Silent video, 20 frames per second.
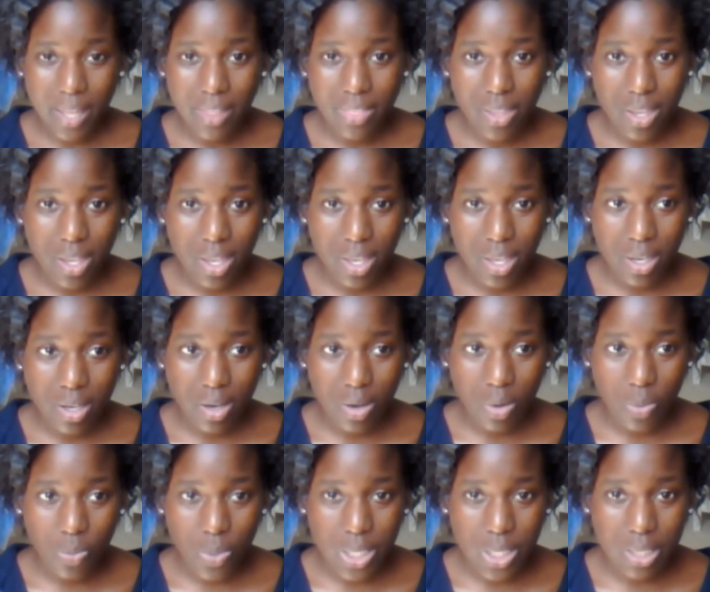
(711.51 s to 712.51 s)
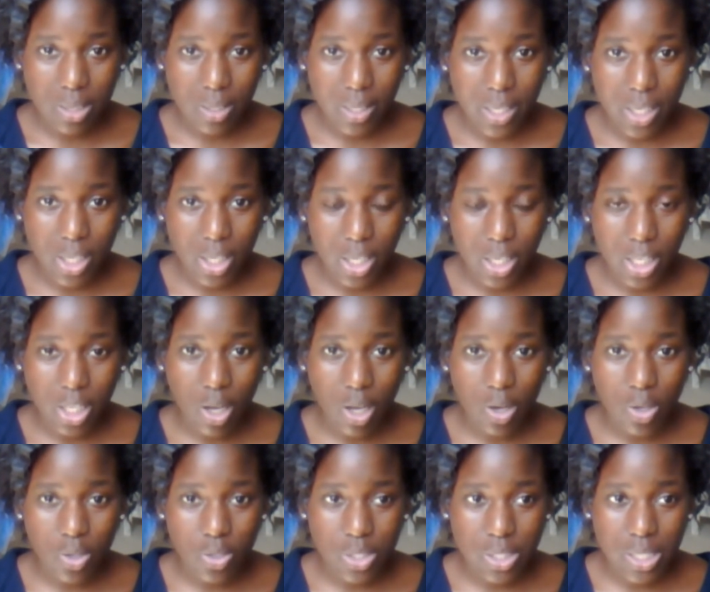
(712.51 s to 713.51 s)
and then a week later it
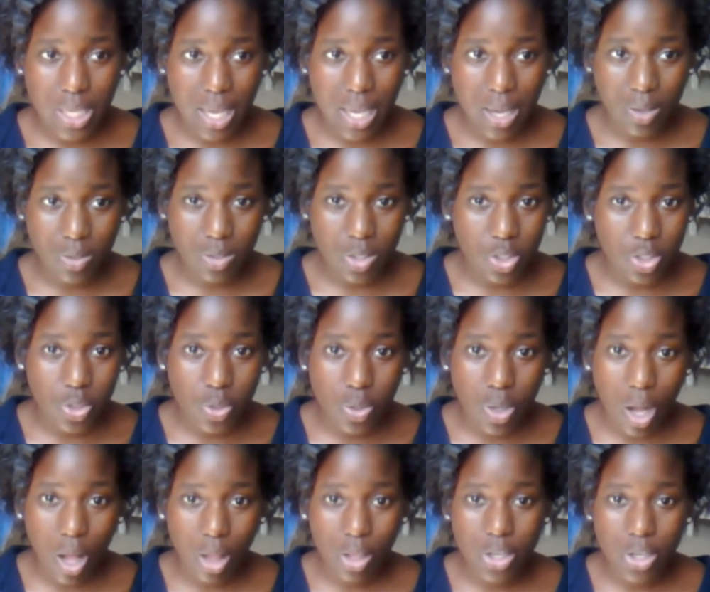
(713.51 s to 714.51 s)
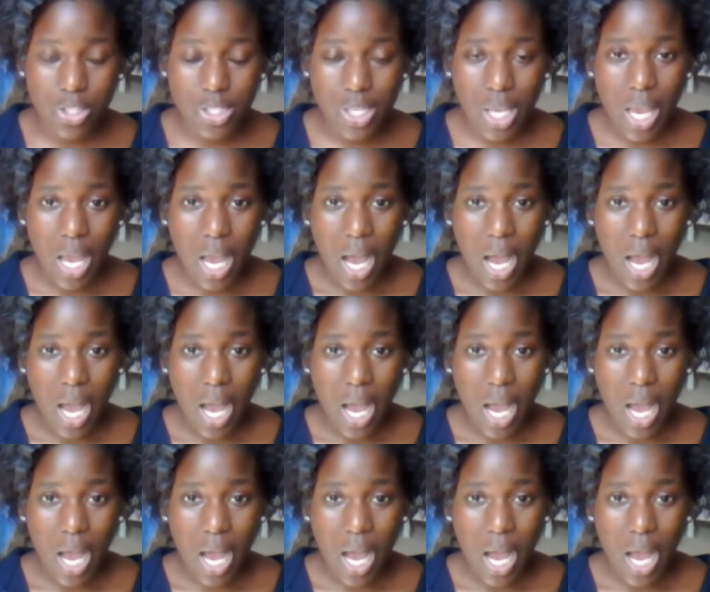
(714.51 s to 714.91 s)
goes down to $2,